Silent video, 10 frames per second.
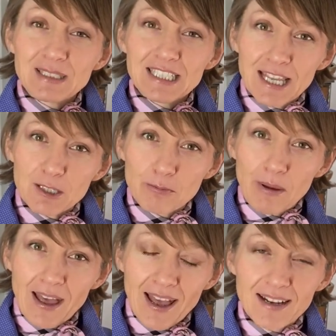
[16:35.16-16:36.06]
sketch
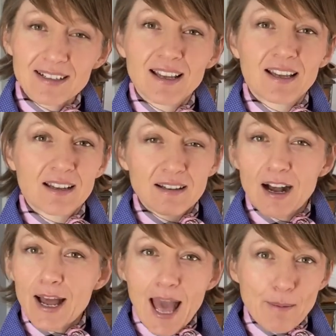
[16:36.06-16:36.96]
pad.
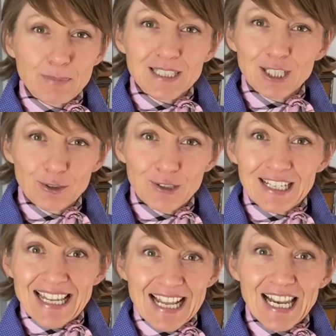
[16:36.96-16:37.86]
I
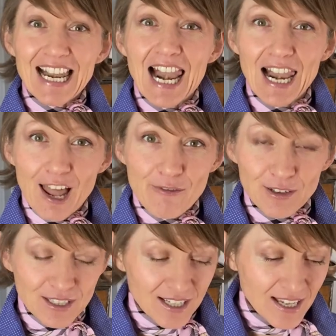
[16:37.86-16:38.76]
absolutely love
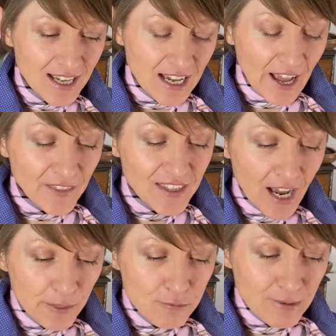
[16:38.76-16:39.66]
it. And the
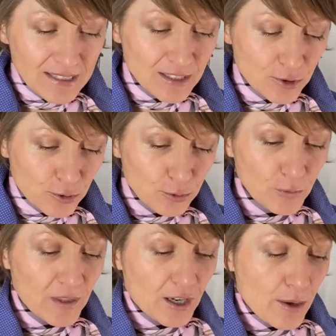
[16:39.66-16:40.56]
other reason too
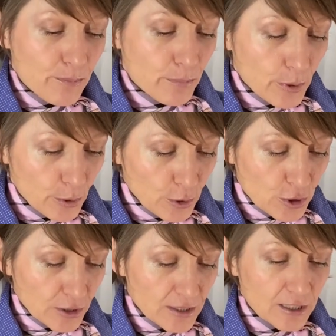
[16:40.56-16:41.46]
that I
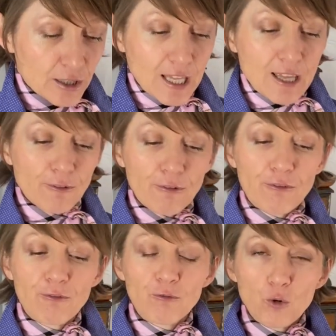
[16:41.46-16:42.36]
purchased the
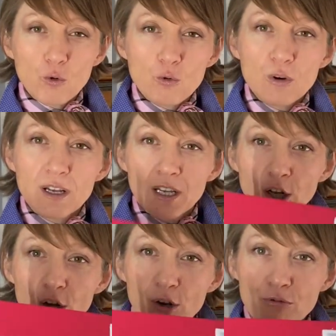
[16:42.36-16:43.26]
full
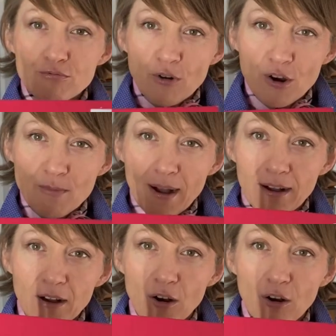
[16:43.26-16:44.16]

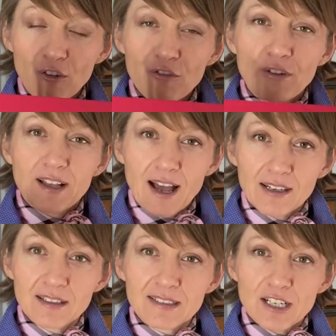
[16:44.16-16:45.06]
chroma of
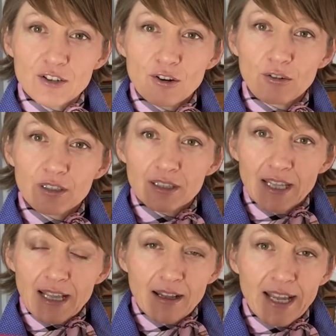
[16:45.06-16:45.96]
colors and not
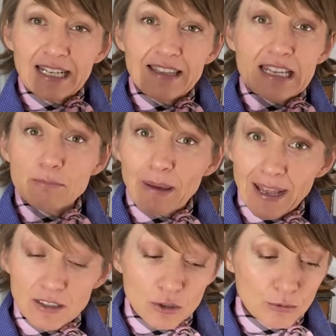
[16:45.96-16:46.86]
anything in
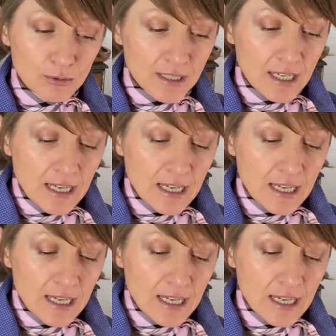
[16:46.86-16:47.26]
pastels